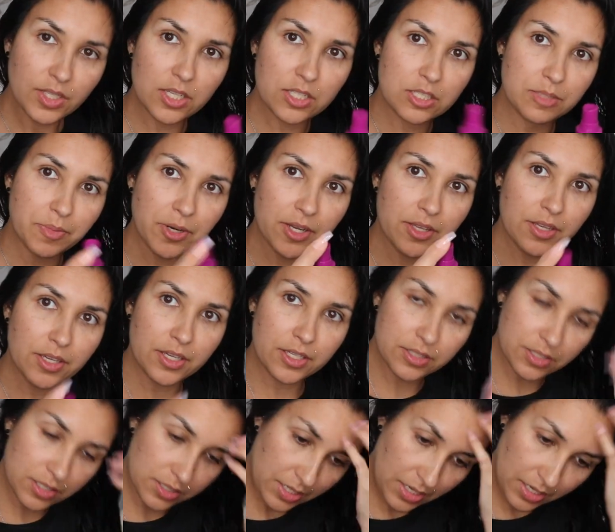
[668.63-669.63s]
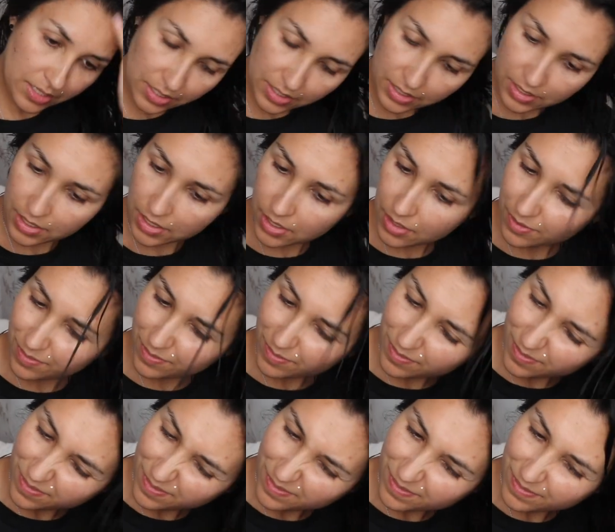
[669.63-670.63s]
spray the It's a 10 in it,
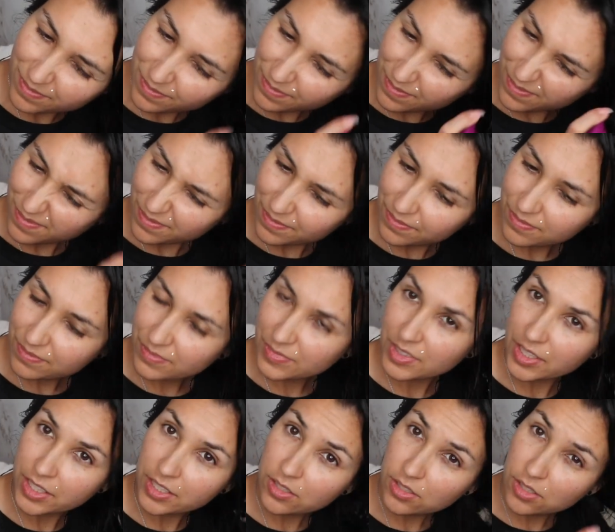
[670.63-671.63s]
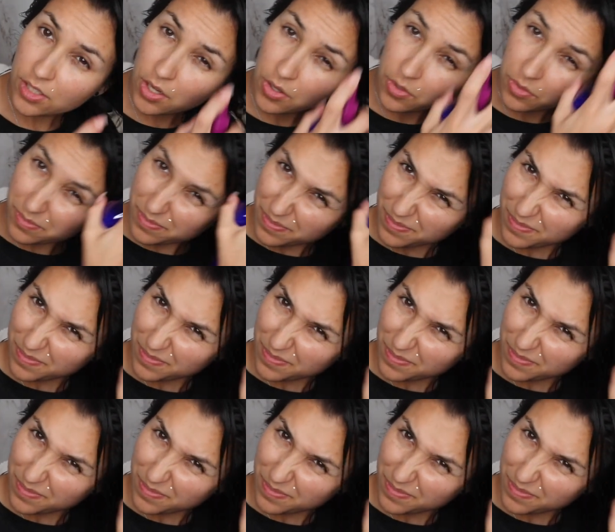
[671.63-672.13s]
like so.